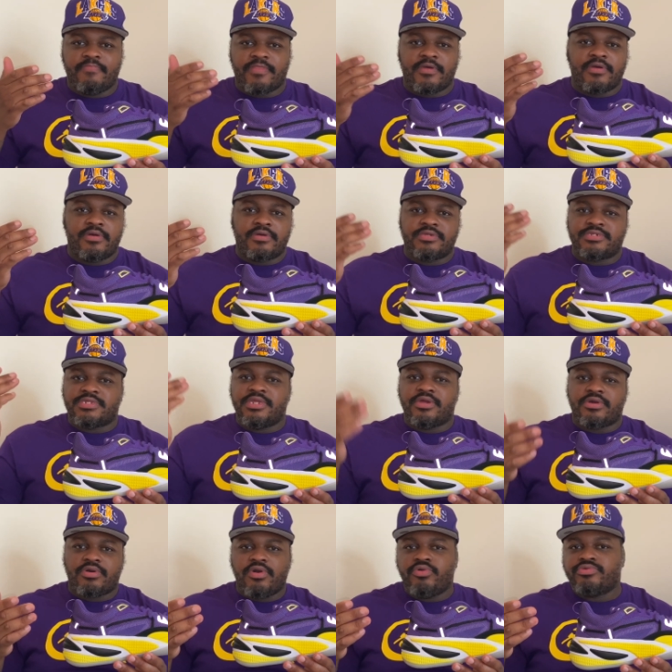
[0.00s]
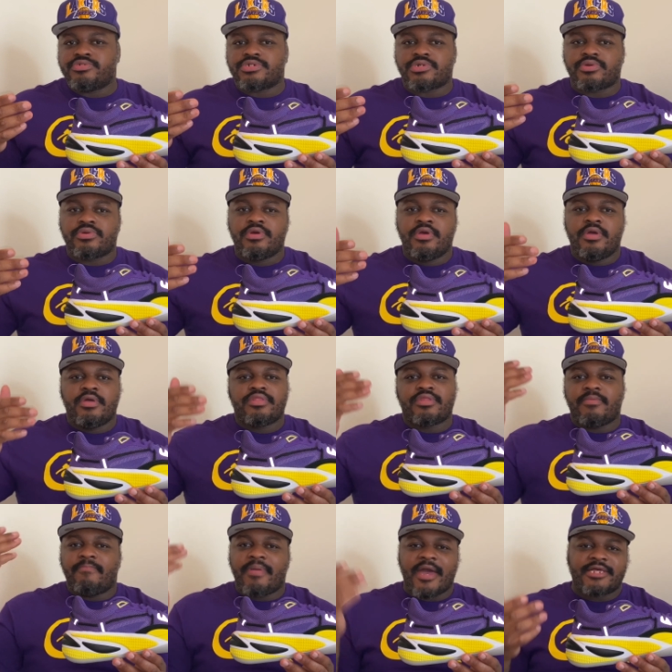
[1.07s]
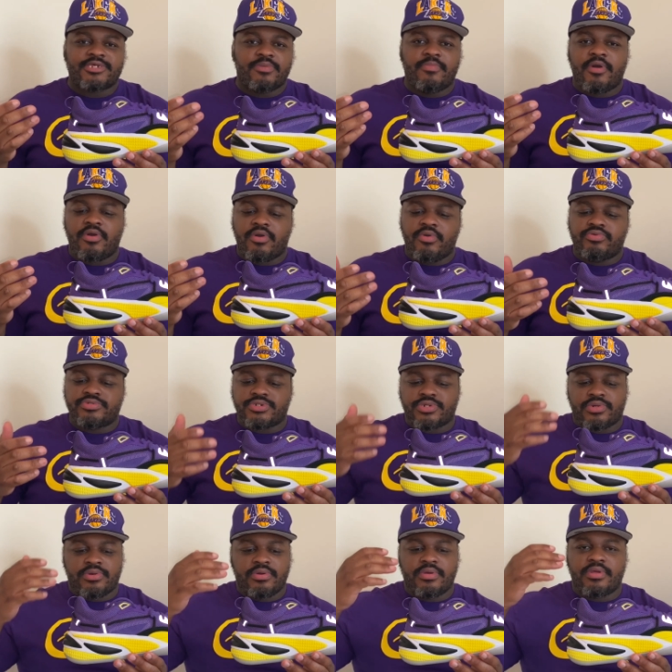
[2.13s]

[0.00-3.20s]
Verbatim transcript: the sneaker culture, the basketball culture